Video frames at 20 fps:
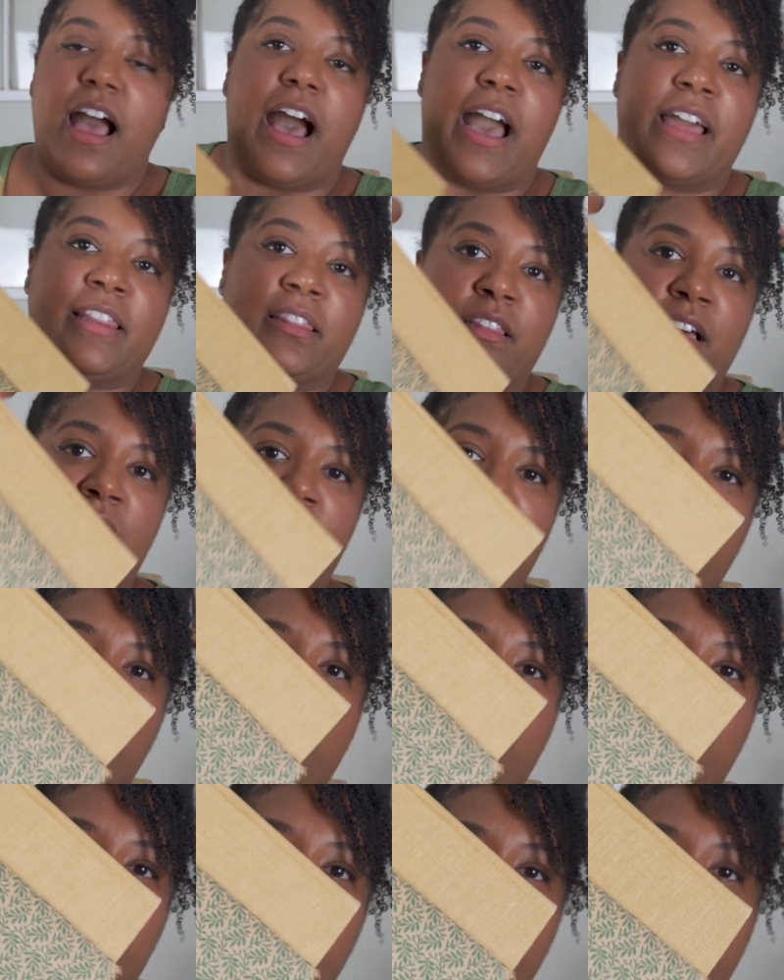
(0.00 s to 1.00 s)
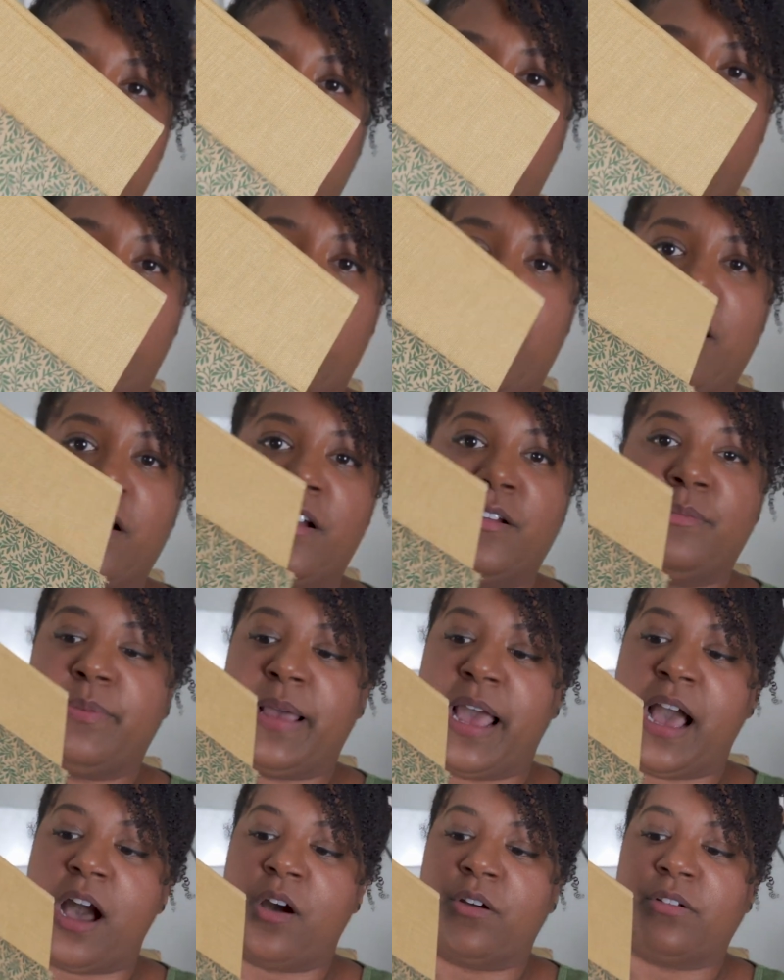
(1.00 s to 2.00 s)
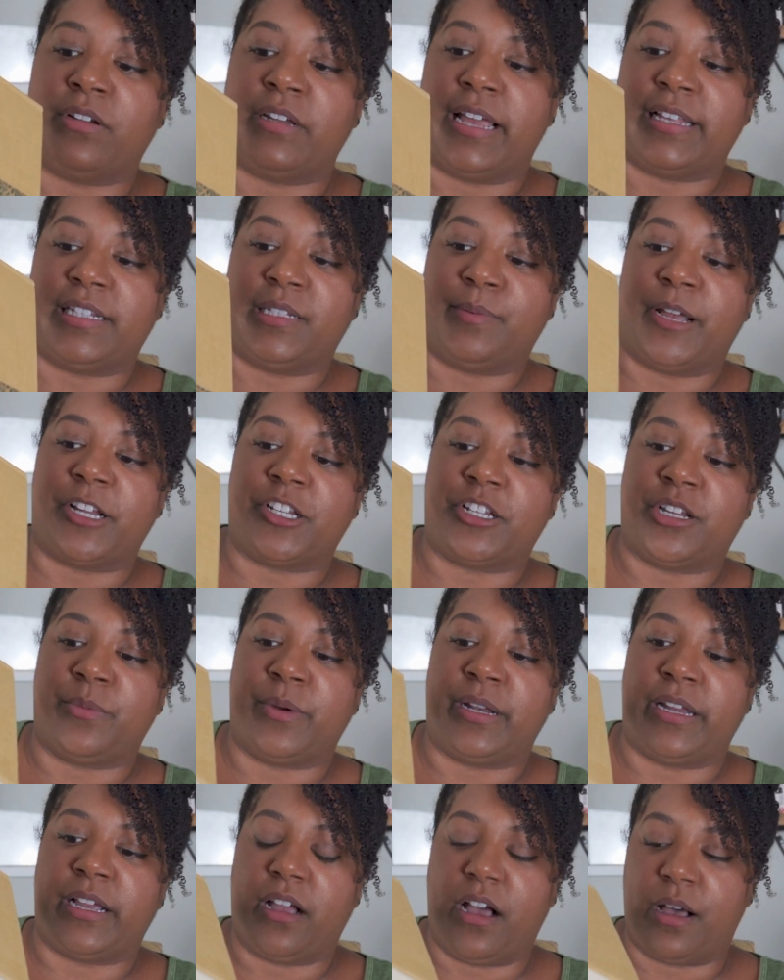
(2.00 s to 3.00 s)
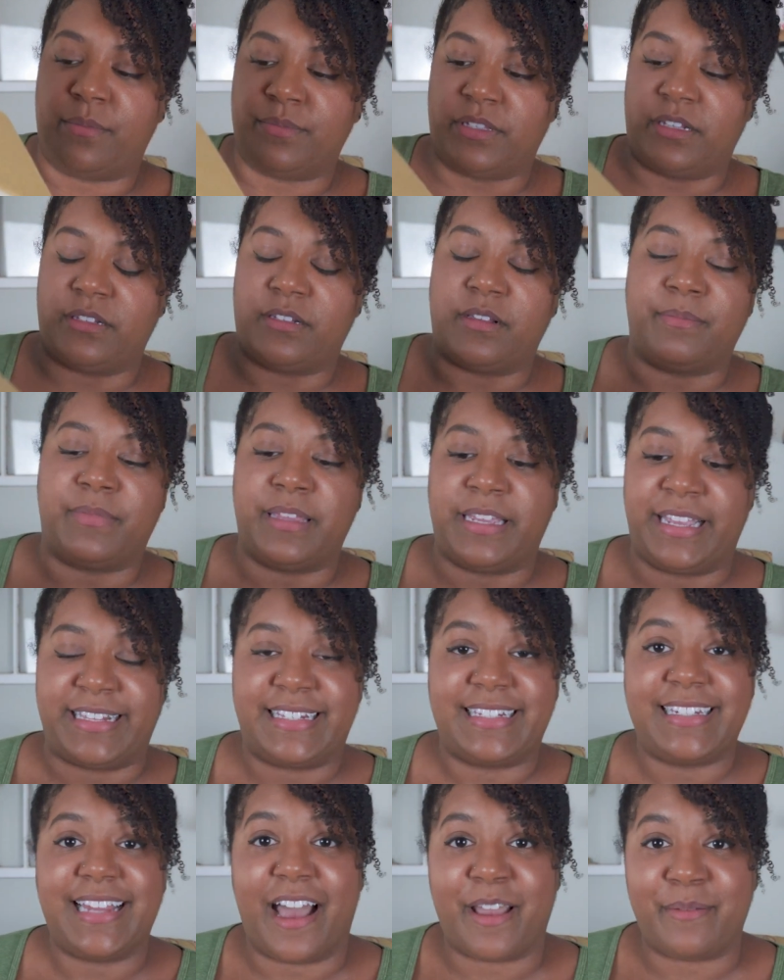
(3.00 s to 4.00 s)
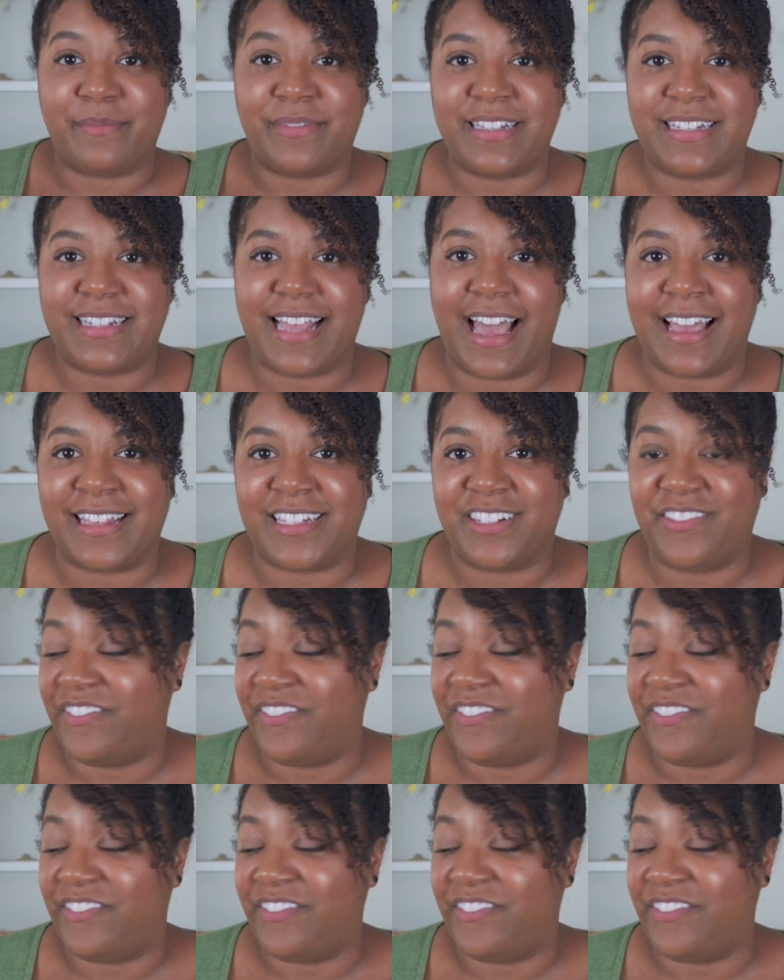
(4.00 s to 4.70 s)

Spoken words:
I love a good hardbound, especially when it comes to something as timeless as